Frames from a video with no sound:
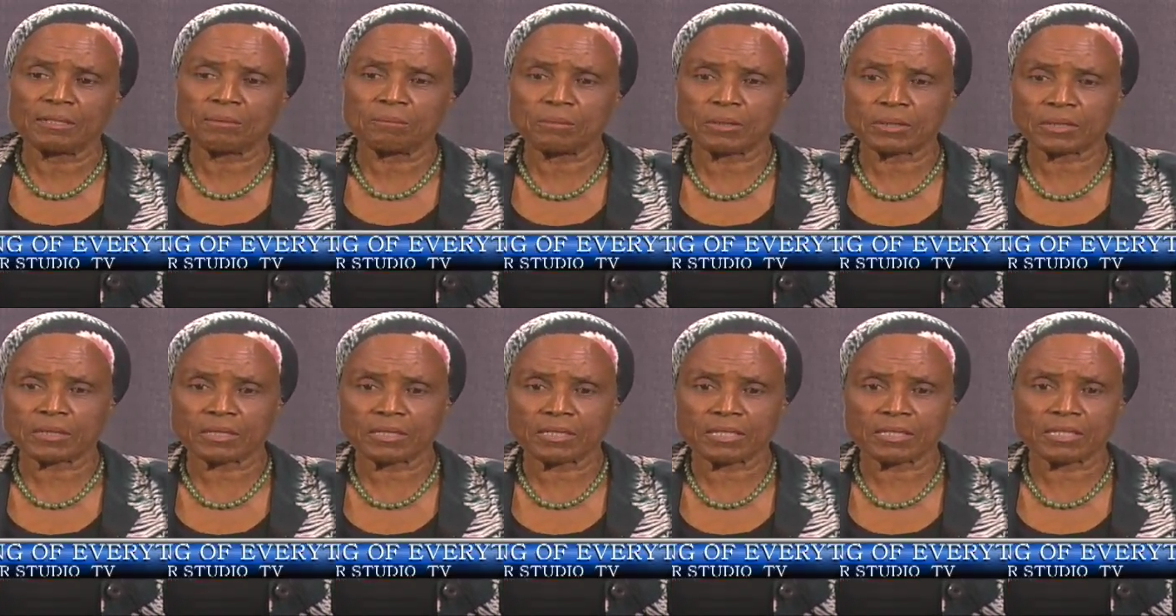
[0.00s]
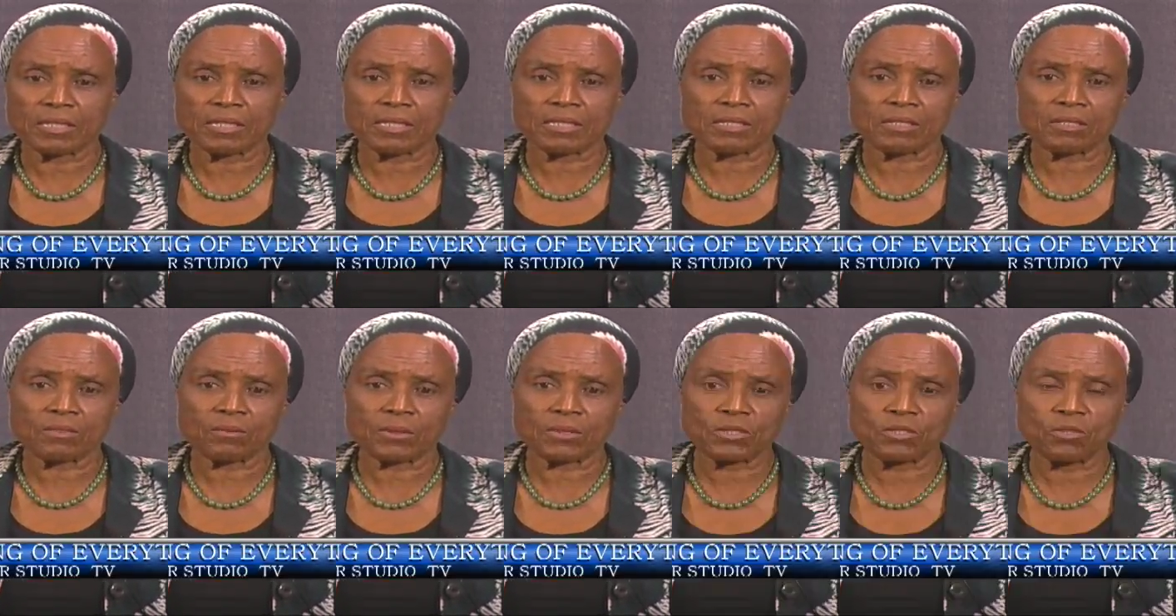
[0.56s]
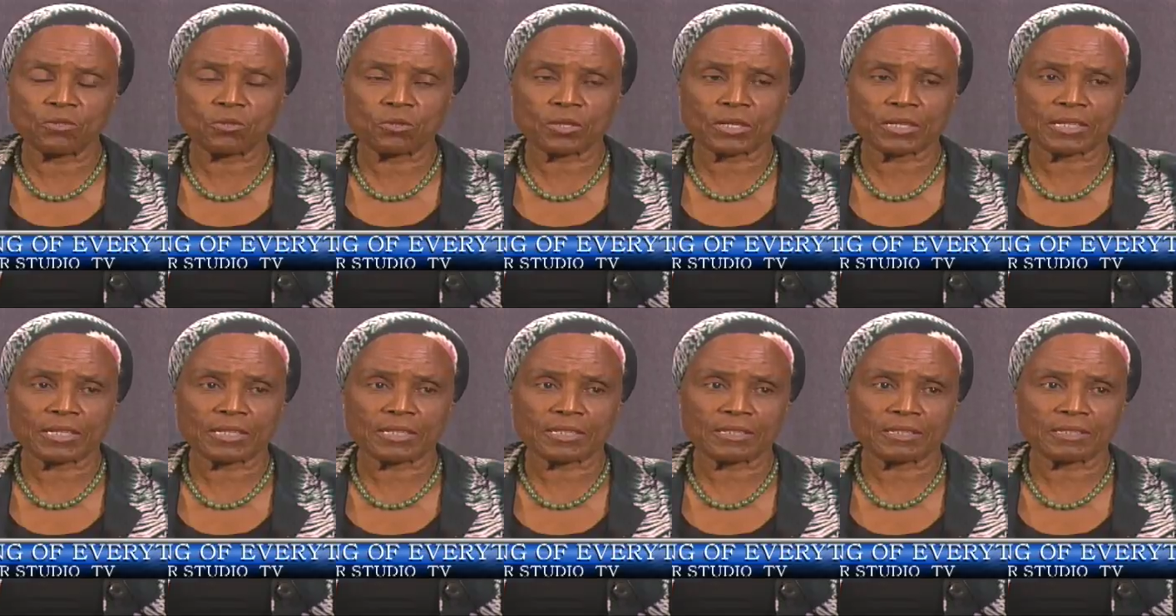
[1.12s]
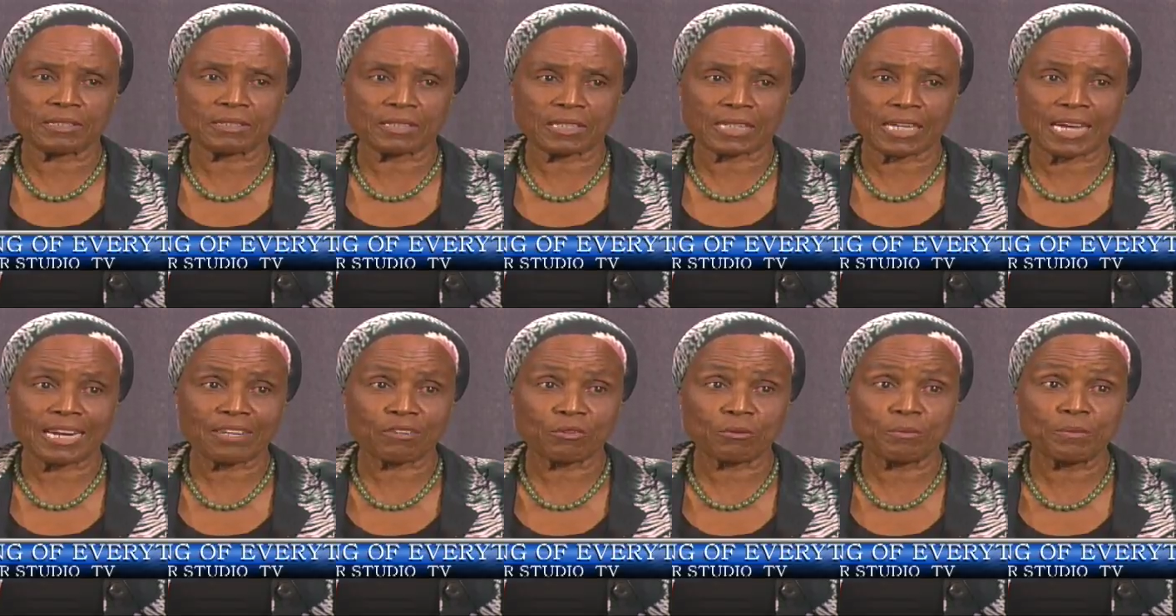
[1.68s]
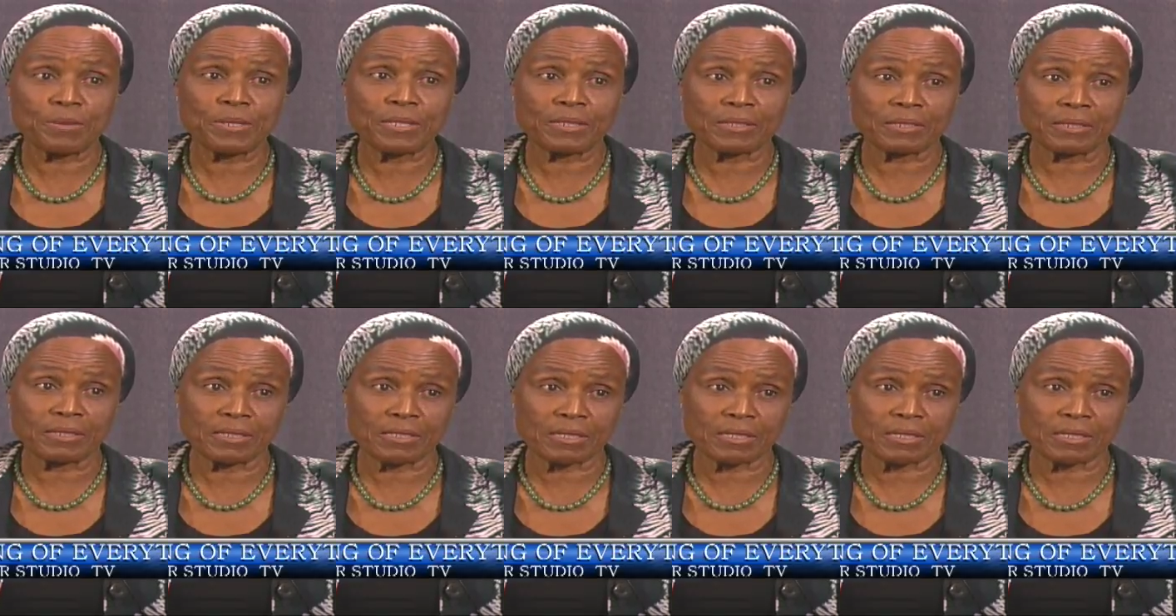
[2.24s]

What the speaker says: But it's when you look at the Caribbean,